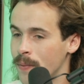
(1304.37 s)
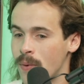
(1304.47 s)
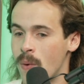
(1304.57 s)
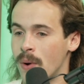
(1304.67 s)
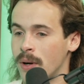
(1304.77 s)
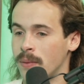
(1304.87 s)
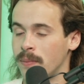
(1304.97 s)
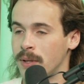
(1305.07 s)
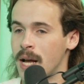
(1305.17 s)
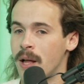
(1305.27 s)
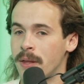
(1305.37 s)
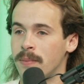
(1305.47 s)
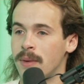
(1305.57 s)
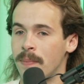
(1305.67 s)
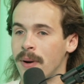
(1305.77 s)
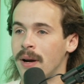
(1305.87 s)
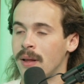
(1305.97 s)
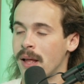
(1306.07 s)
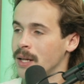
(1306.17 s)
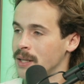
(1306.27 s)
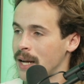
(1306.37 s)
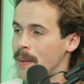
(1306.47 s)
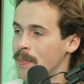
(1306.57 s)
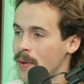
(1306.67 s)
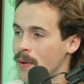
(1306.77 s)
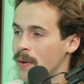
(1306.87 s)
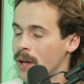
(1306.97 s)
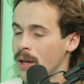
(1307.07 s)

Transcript: or tell them a parallel example